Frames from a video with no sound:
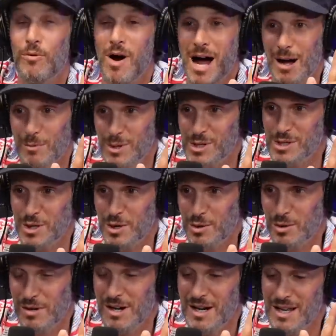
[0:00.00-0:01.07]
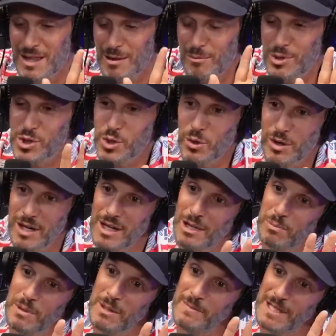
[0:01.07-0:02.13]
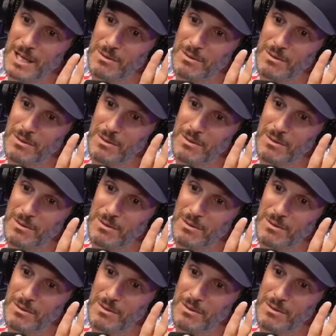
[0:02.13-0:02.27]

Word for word: promise you, the majority of the people